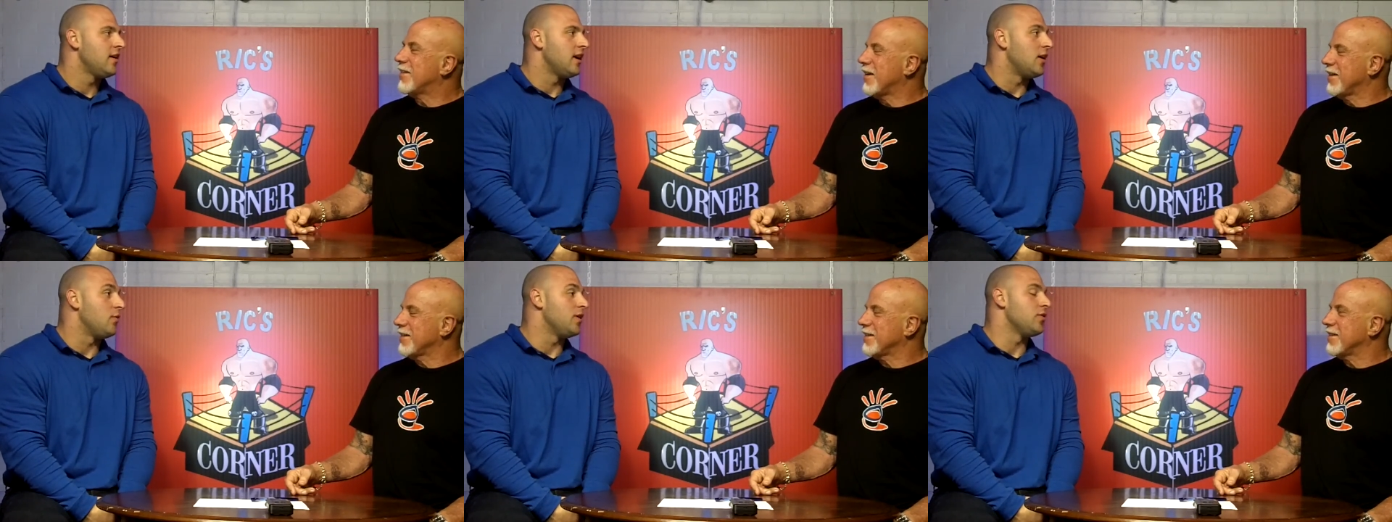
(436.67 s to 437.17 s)
Speaker 1: Right.
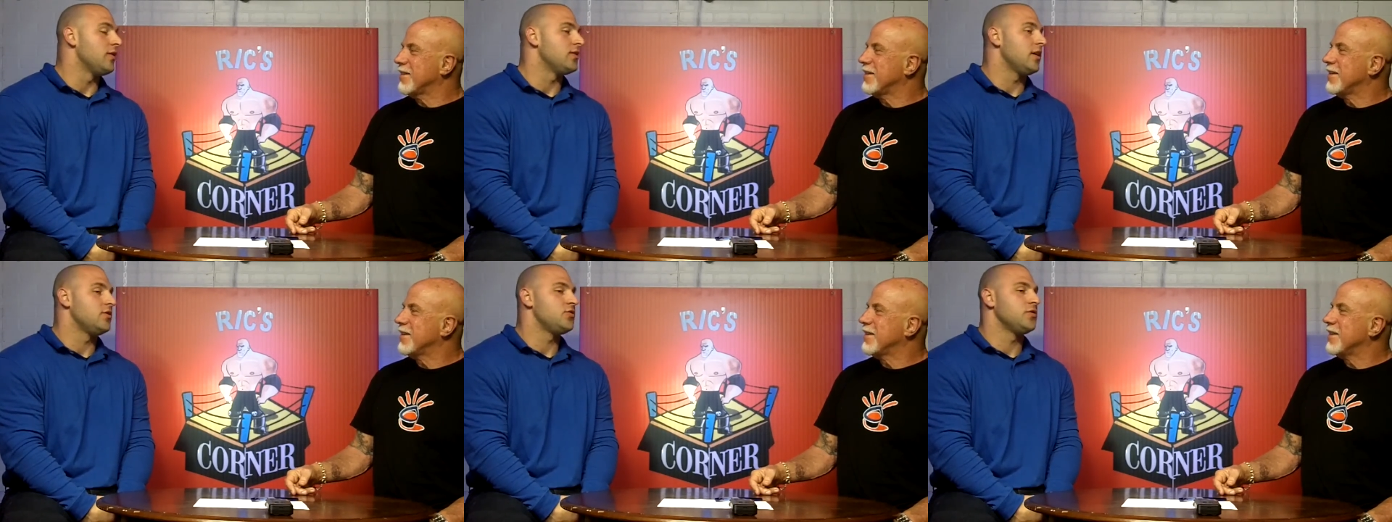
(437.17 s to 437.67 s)
And when you in
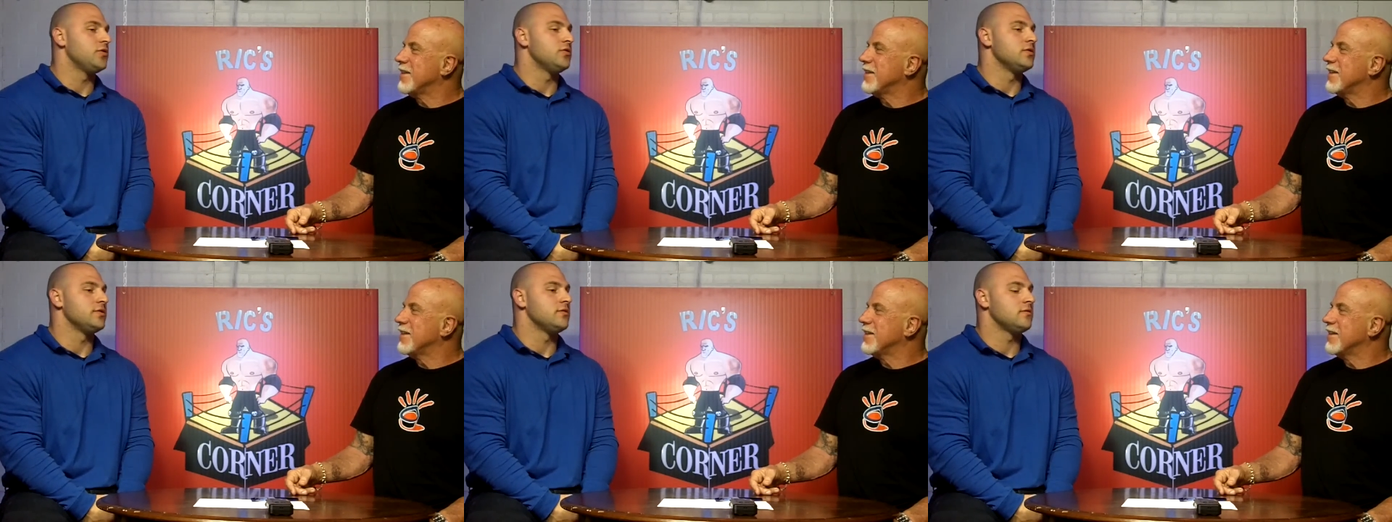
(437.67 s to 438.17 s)

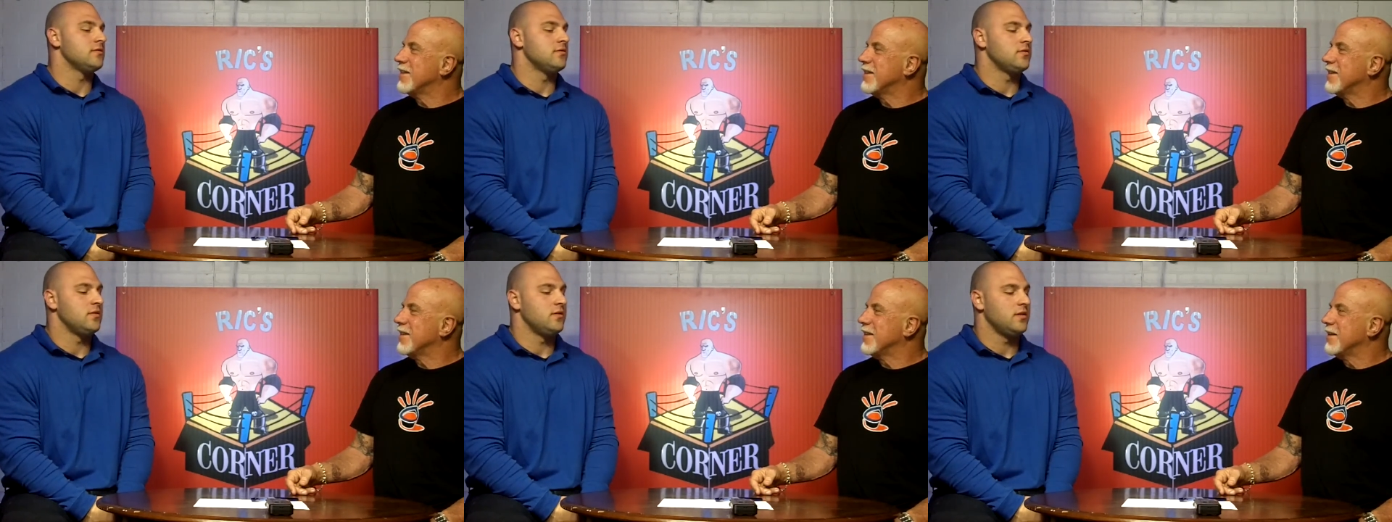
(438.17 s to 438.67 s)
introduce
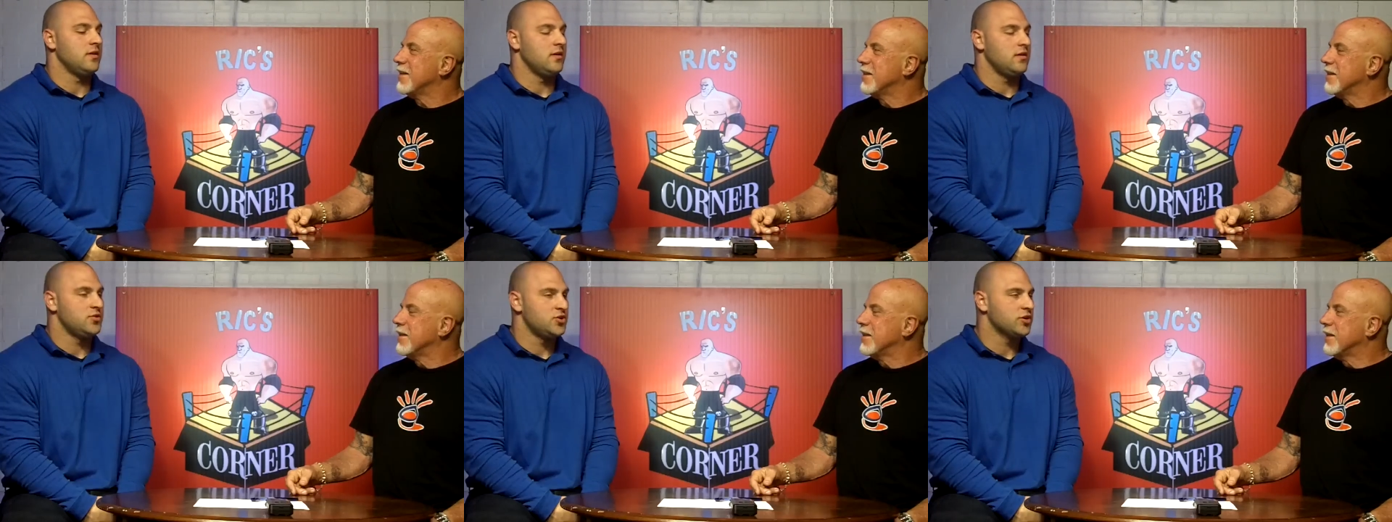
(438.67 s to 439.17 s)

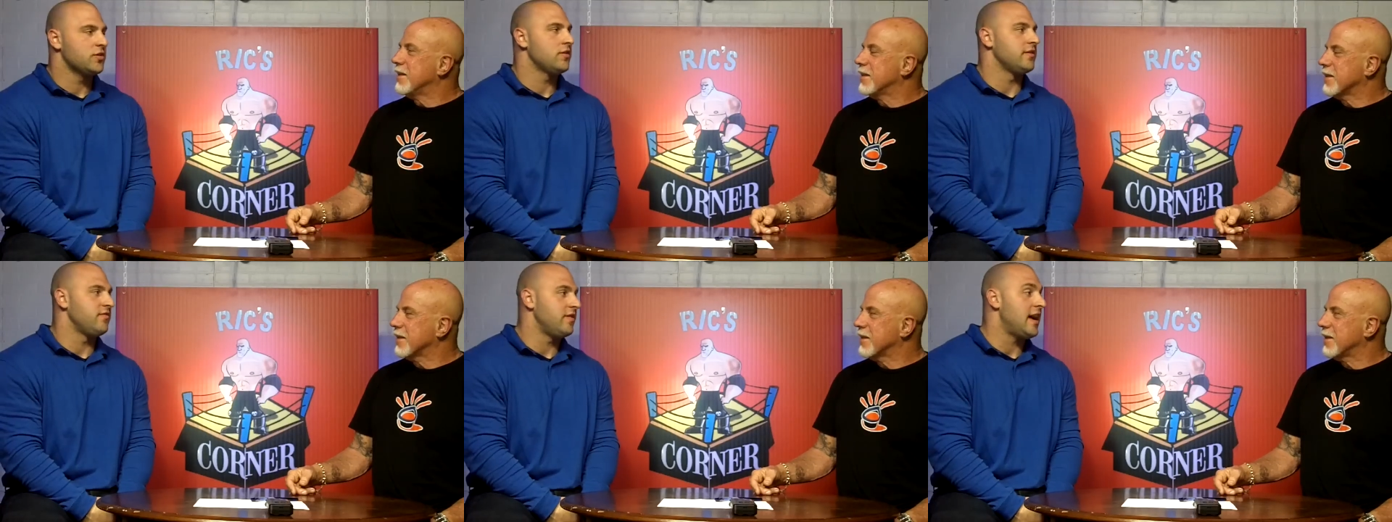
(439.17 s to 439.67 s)
sugar
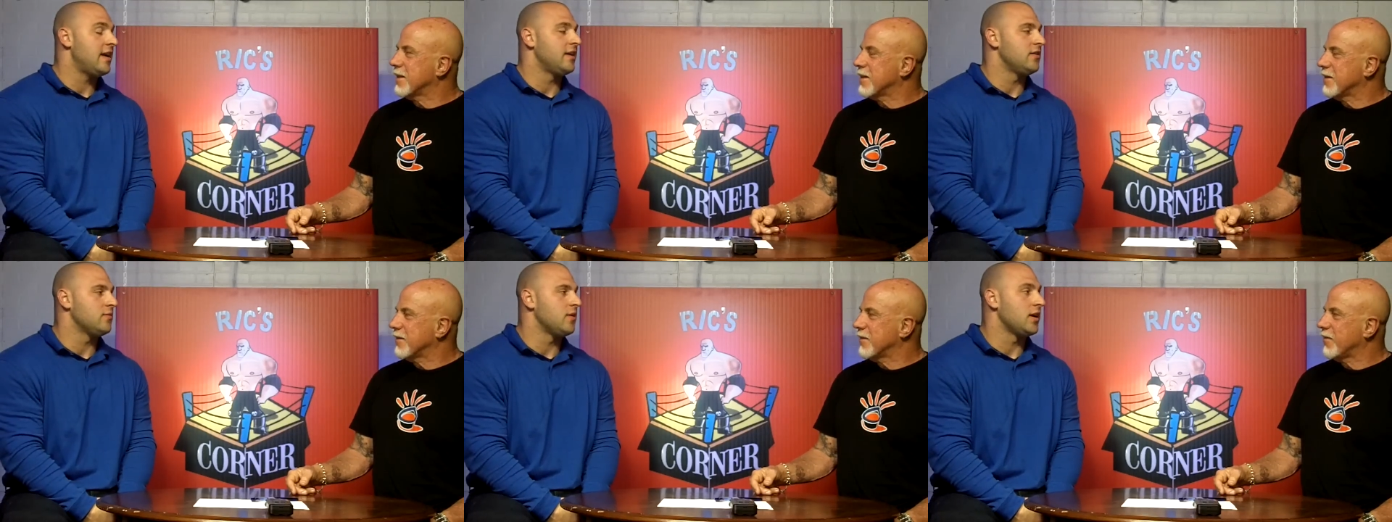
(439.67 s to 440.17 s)
and fat
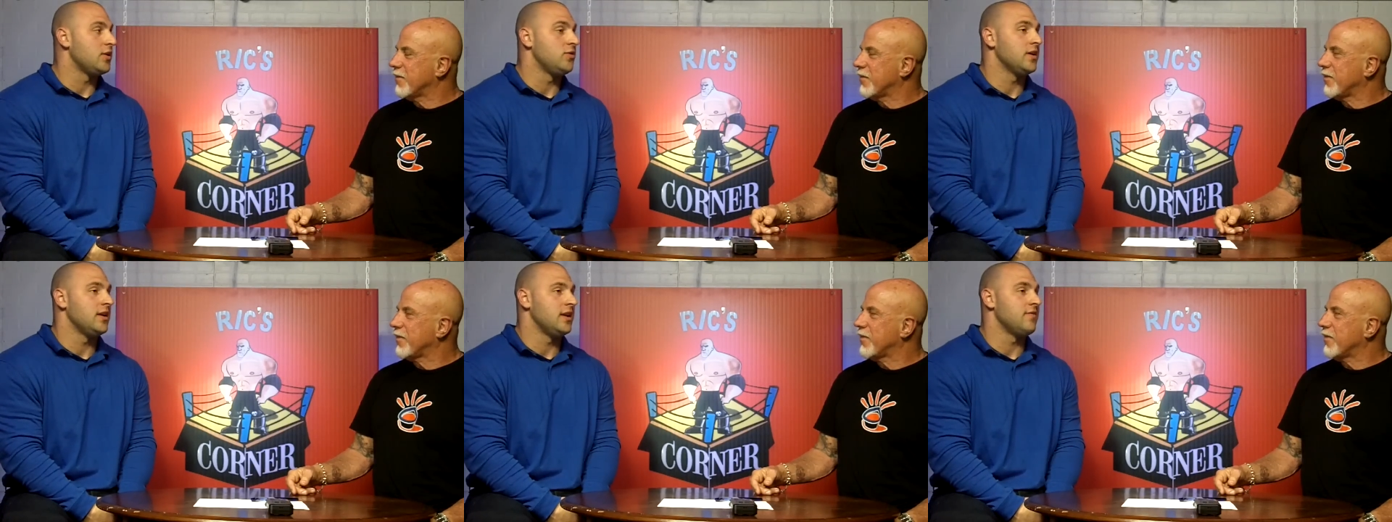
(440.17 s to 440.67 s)
into the body, you
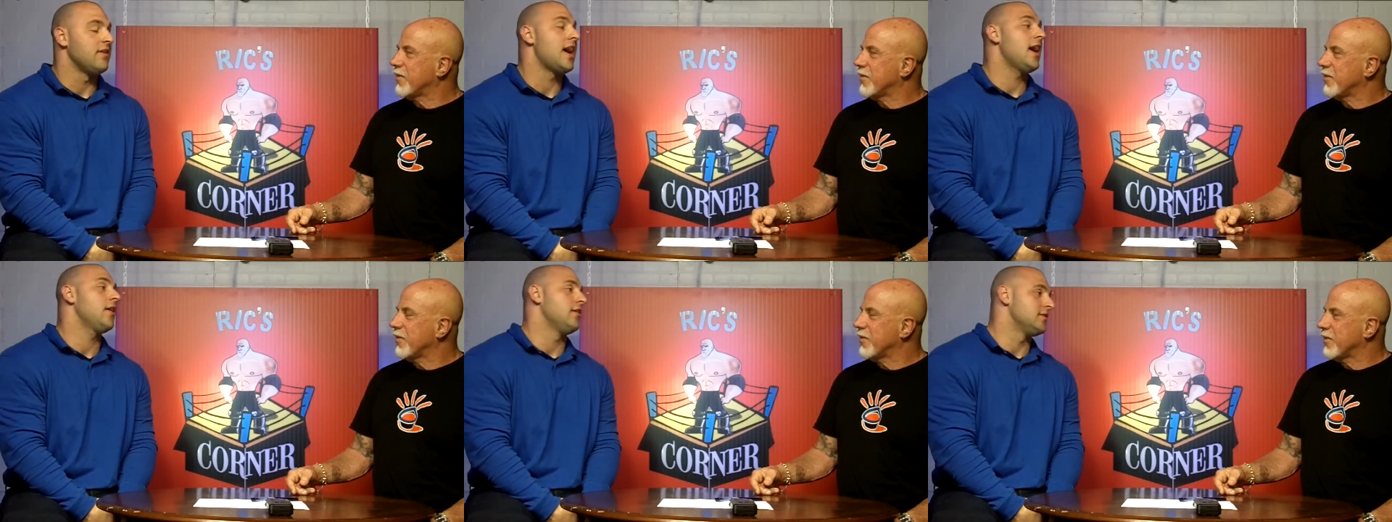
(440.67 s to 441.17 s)
get an even
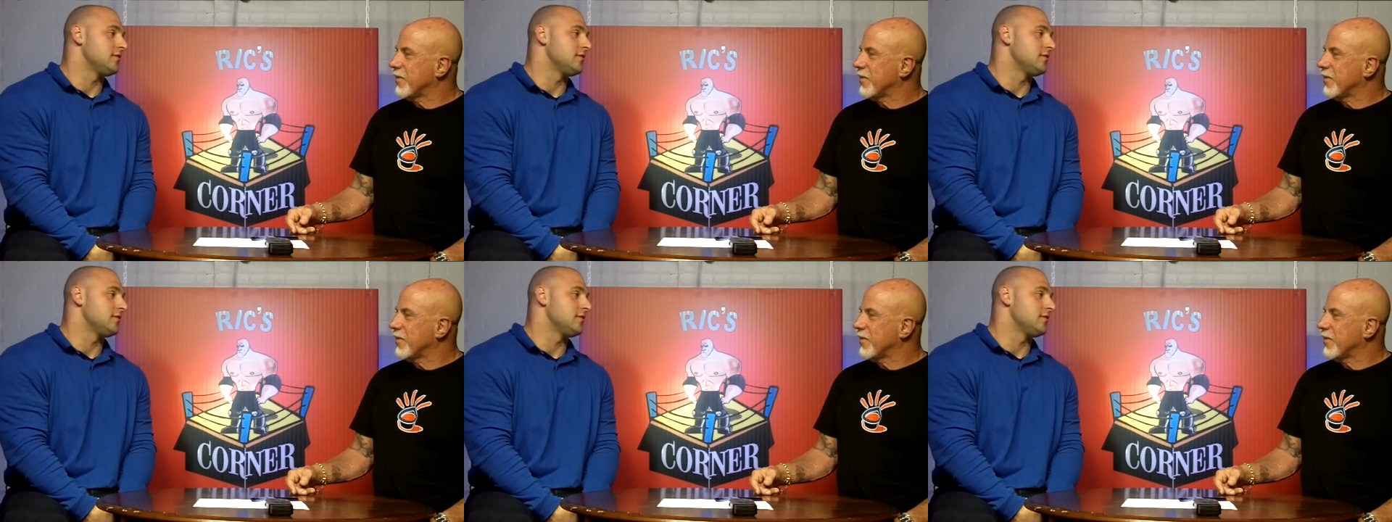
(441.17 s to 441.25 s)
higher